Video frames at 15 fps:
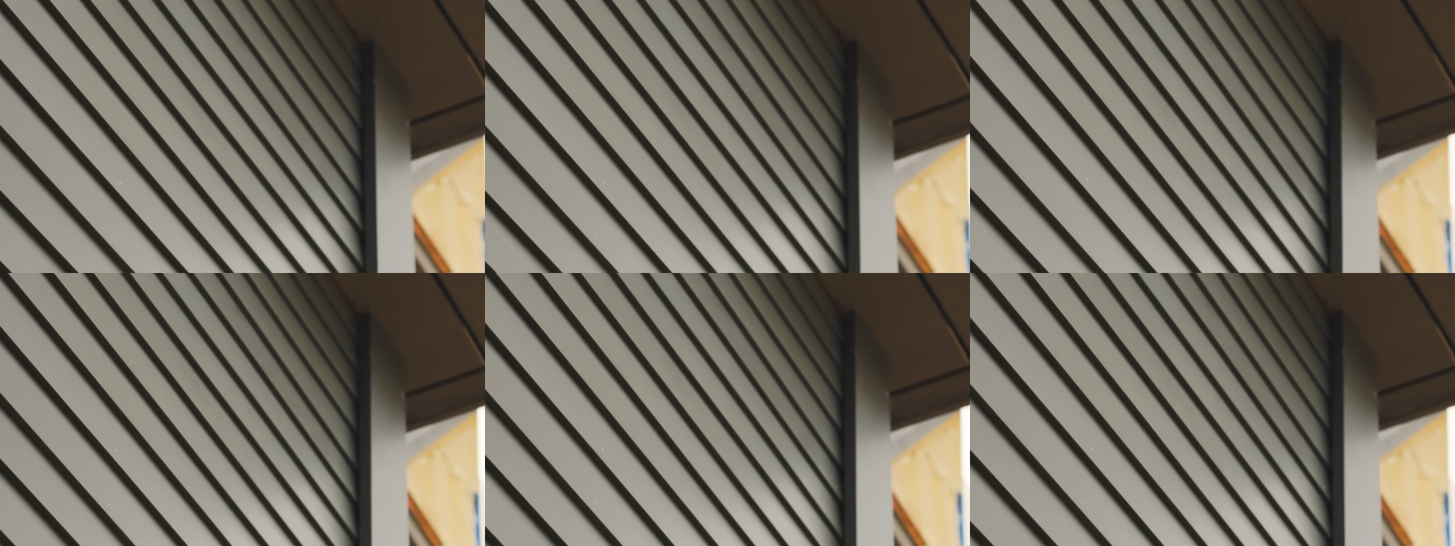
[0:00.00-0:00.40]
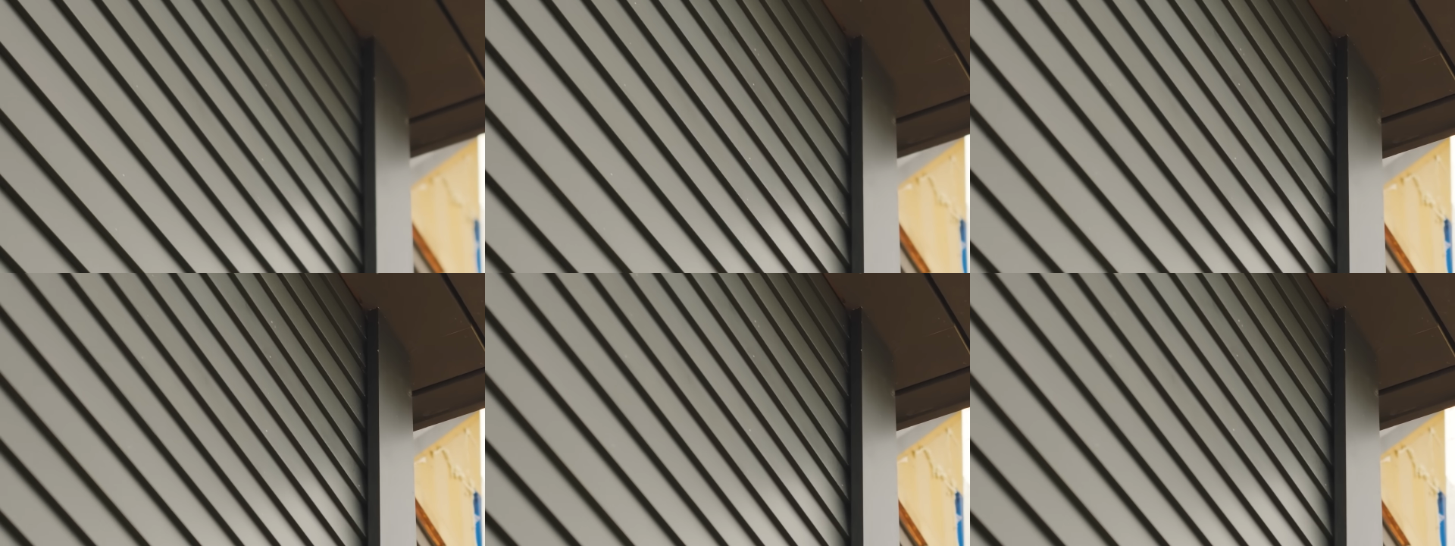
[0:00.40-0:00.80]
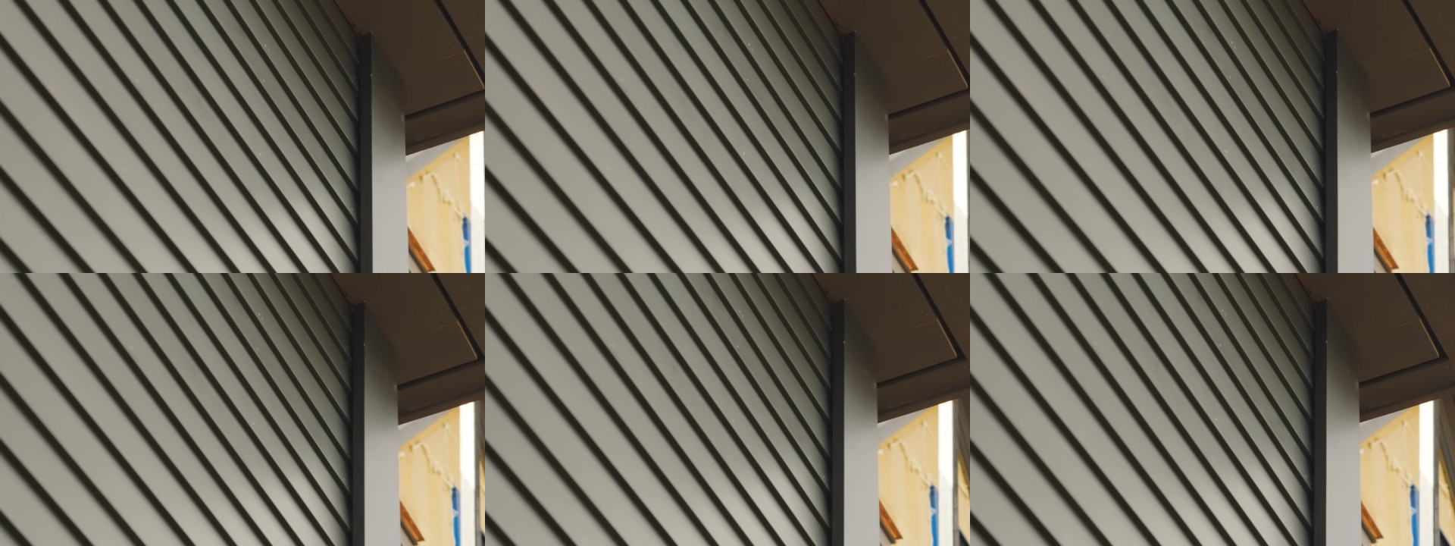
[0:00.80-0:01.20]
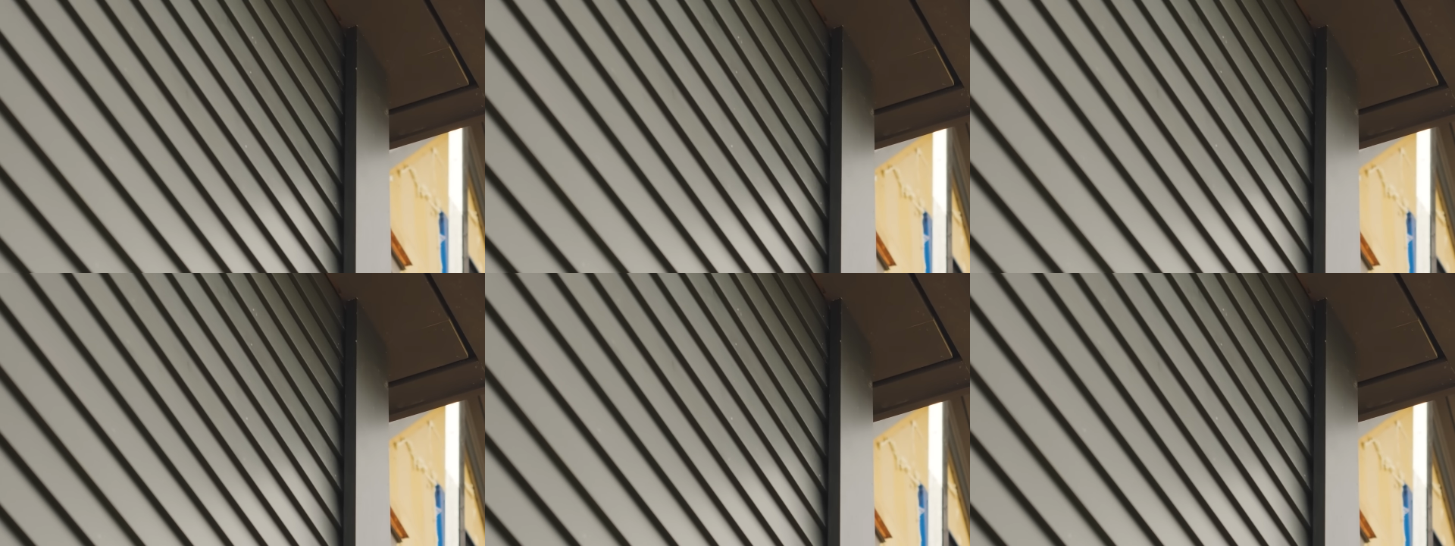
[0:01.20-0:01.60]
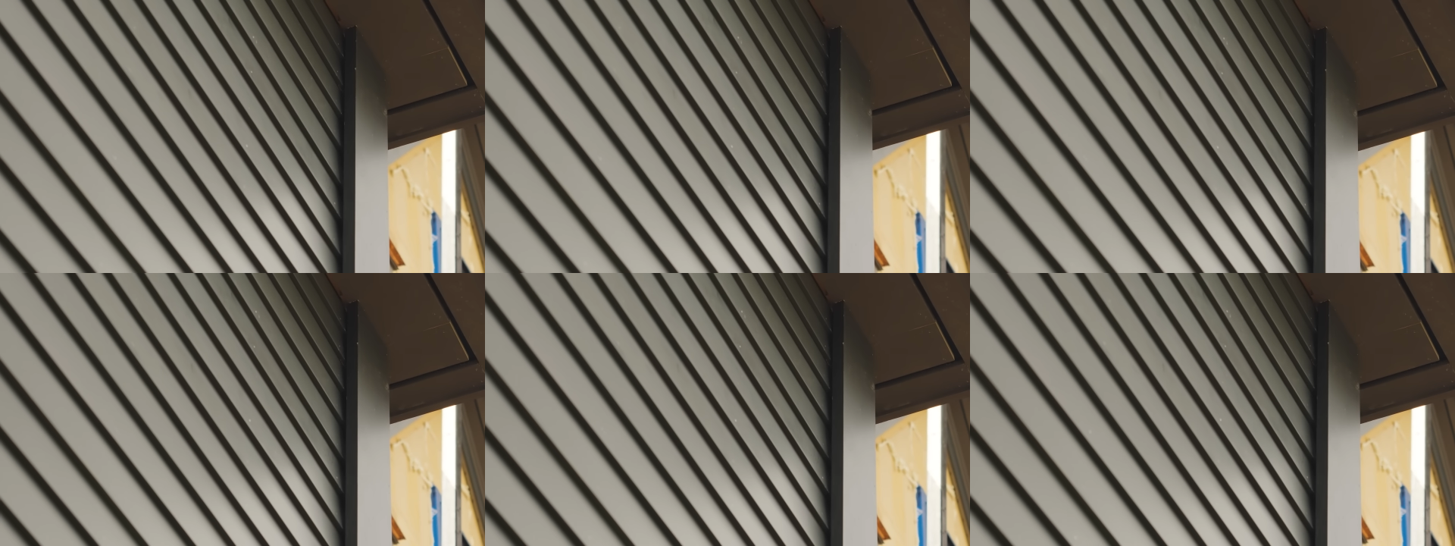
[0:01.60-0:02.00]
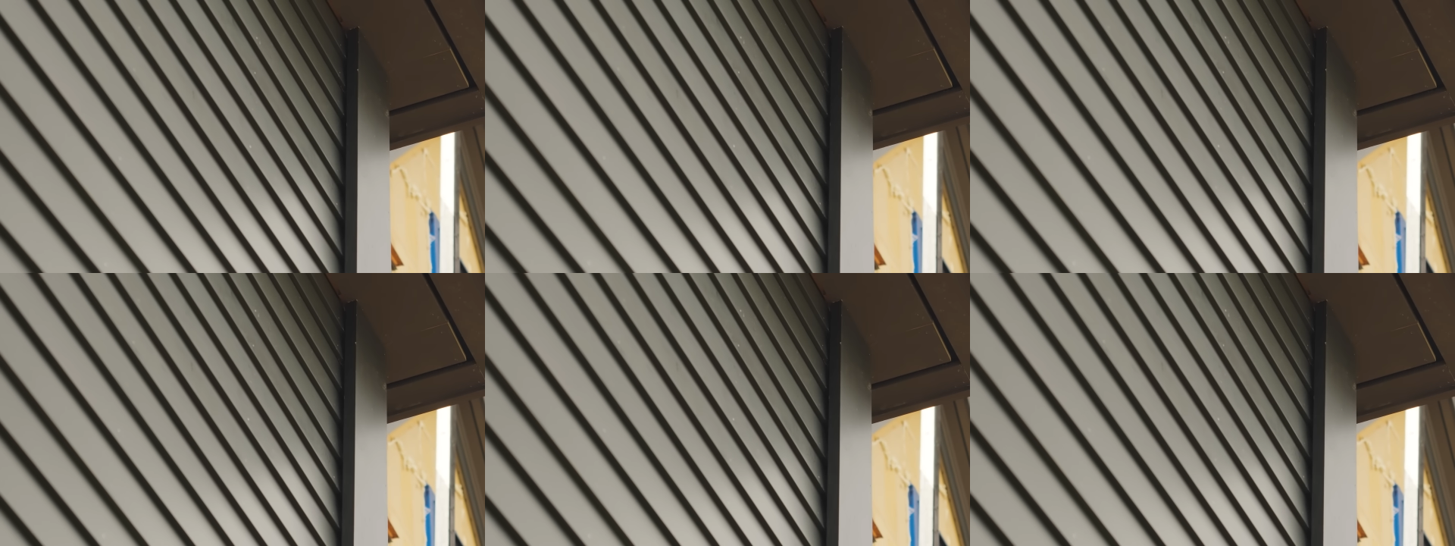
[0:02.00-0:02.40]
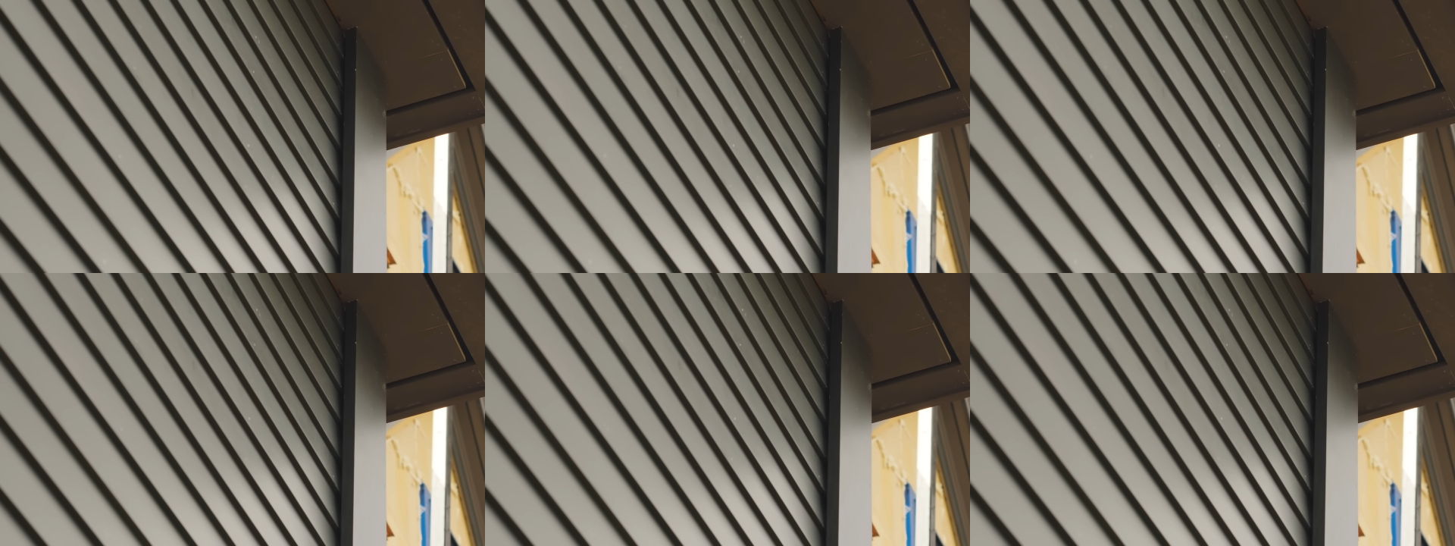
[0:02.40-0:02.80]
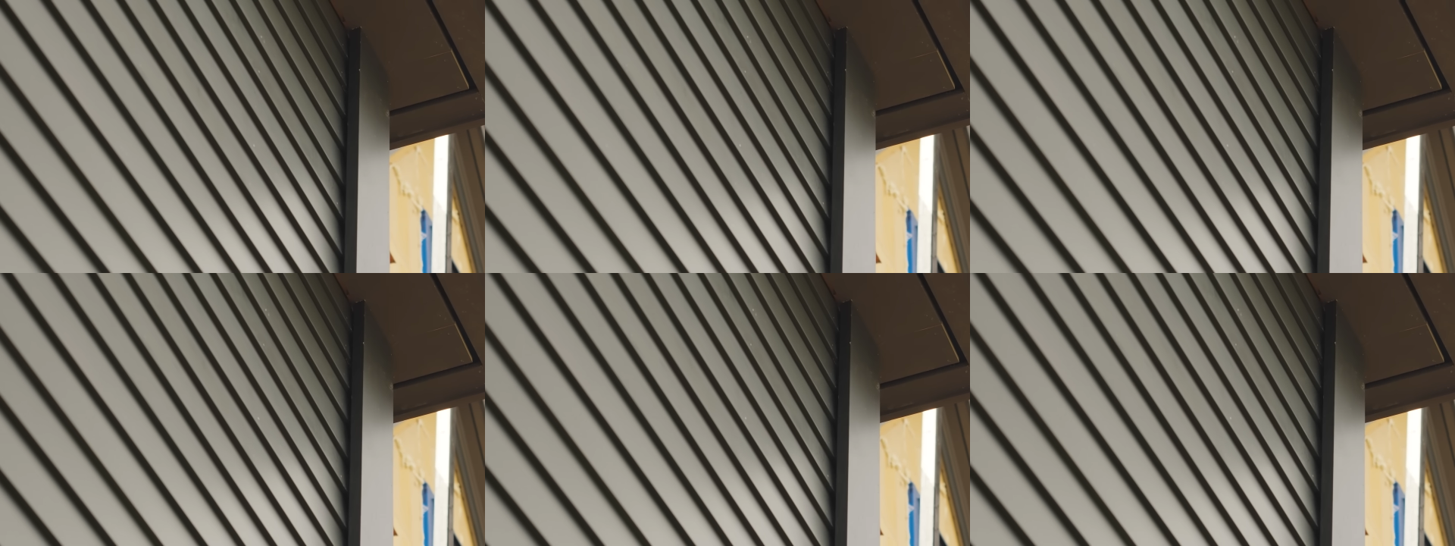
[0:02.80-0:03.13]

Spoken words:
(no speaker visible)